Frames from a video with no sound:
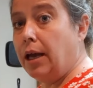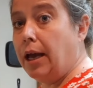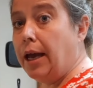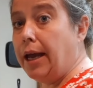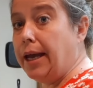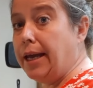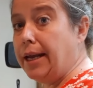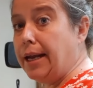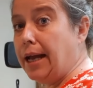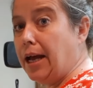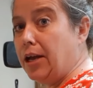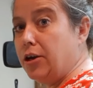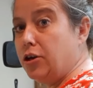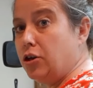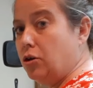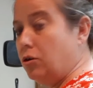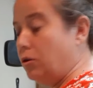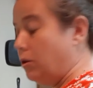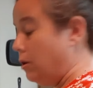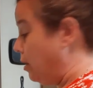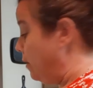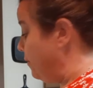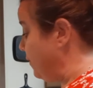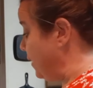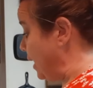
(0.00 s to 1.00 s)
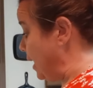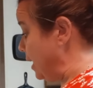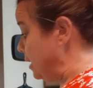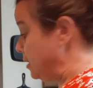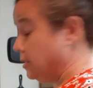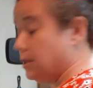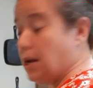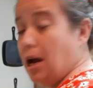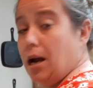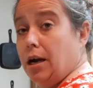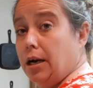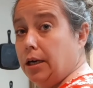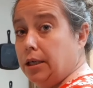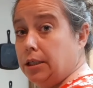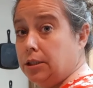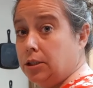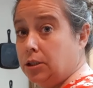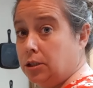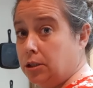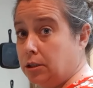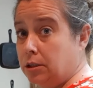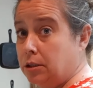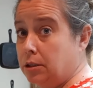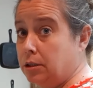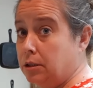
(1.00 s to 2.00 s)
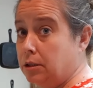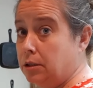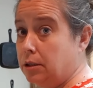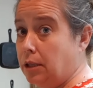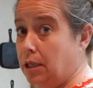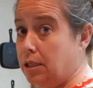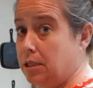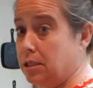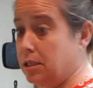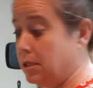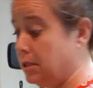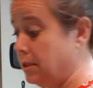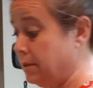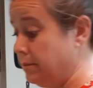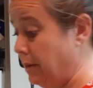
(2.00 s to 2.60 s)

And I do love cast iron. That's